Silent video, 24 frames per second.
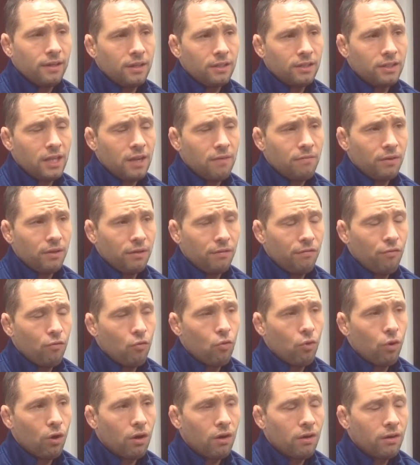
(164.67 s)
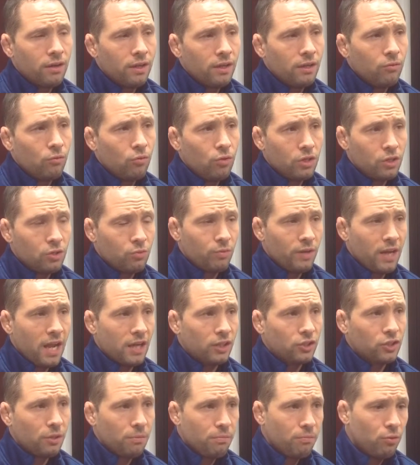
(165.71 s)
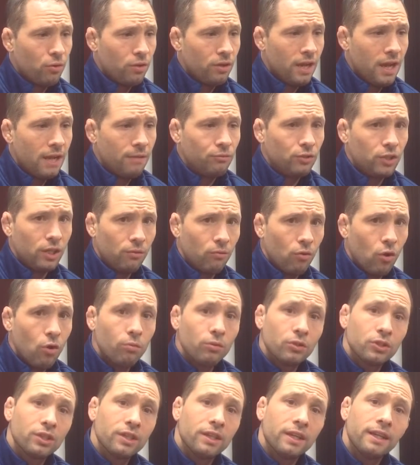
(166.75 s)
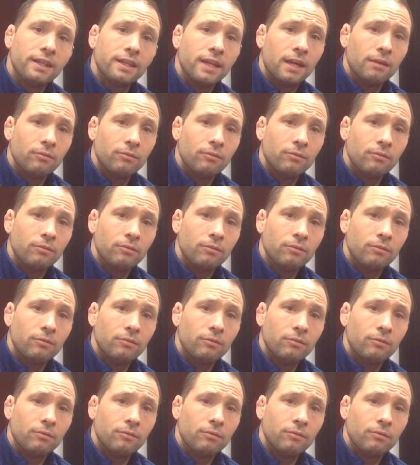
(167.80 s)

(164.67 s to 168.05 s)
74 was, we actually put MJ Roberson in.